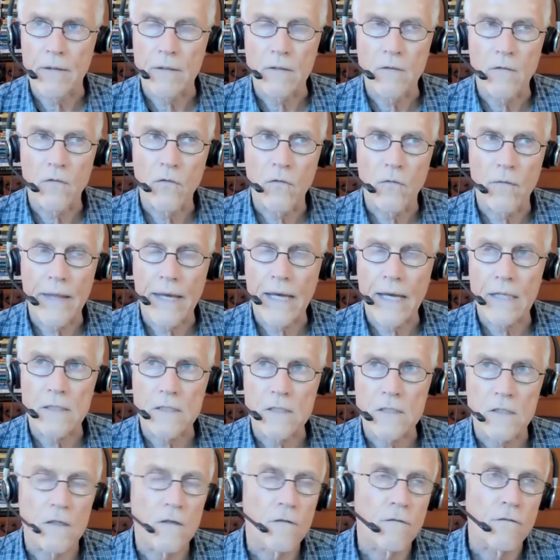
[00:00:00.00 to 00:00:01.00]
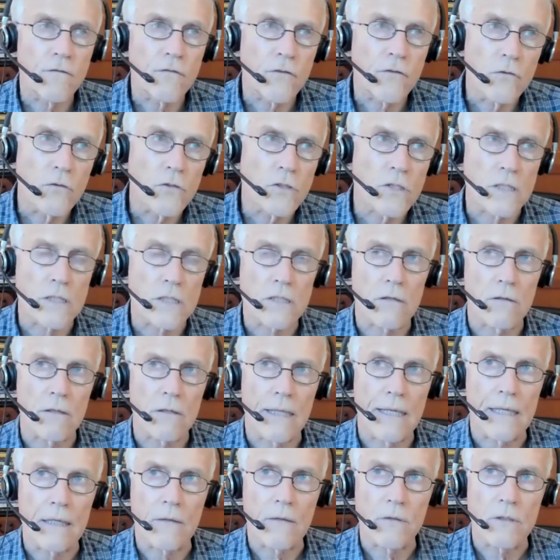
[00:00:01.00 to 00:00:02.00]
And so that infuses our
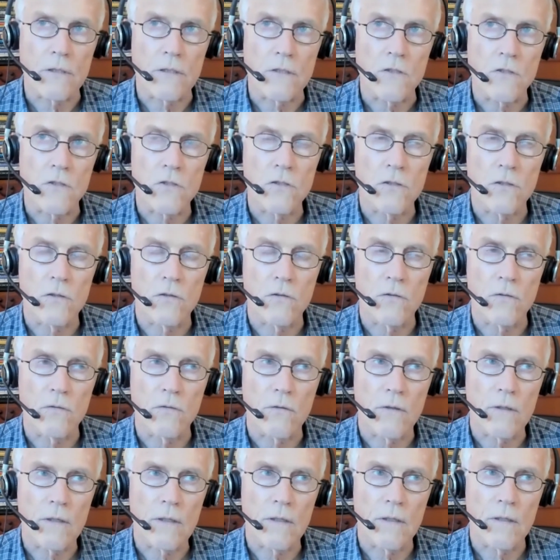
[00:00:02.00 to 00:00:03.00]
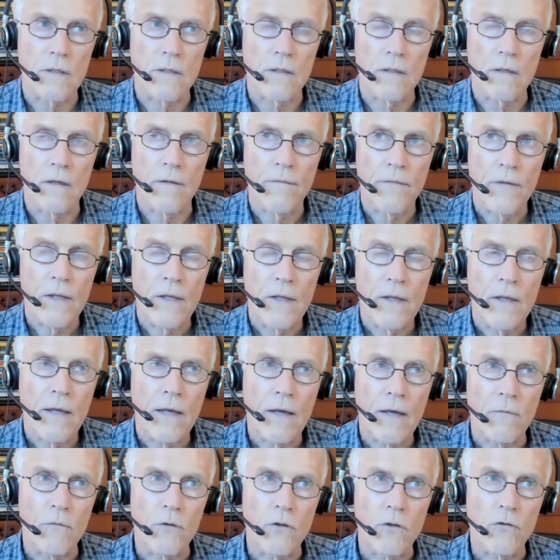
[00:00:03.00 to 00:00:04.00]
language, and
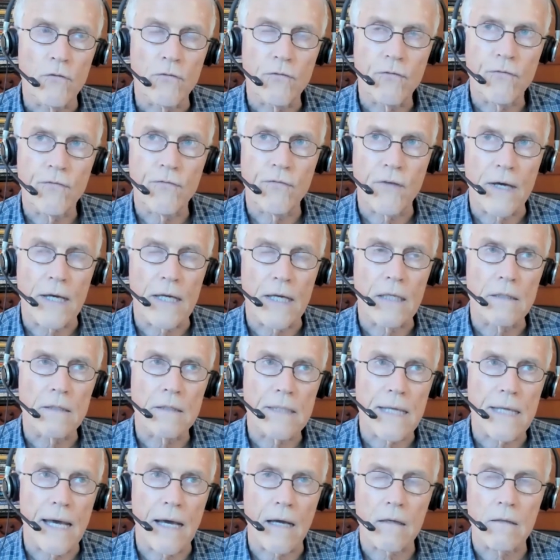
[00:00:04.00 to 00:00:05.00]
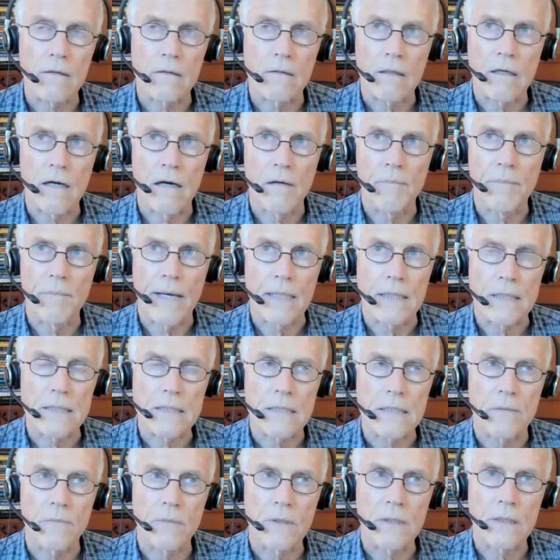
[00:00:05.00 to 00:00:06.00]
when you fight, tackle, combat
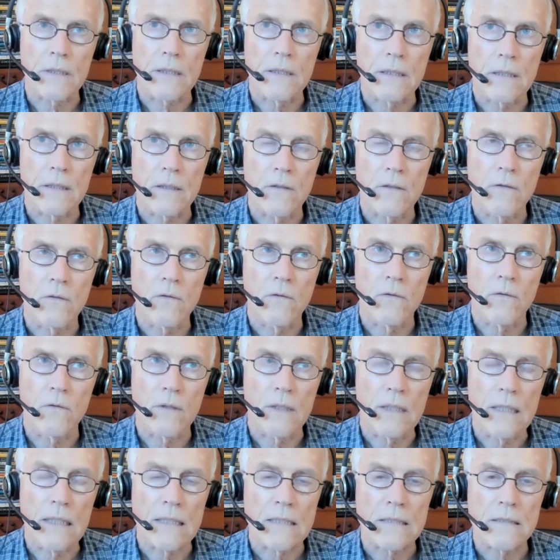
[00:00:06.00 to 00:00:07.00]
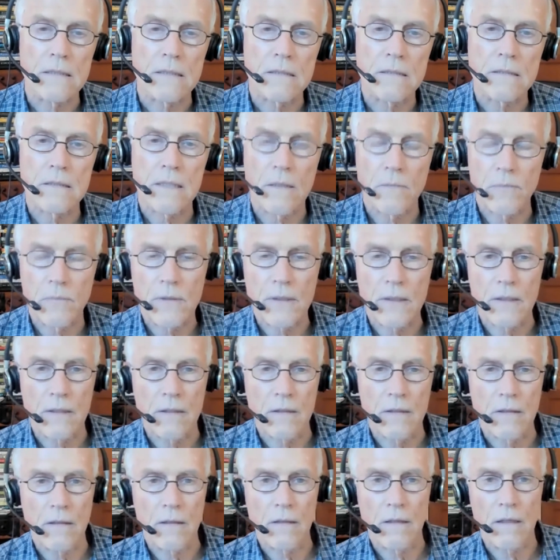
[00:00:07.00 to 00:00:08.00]
something, it's
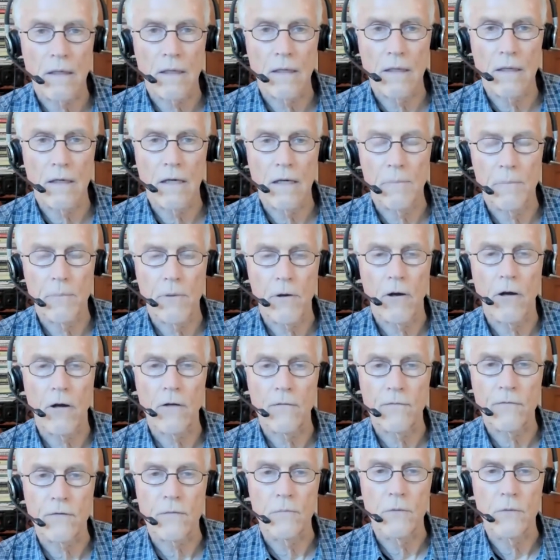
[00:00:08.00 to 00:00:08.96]
something apart from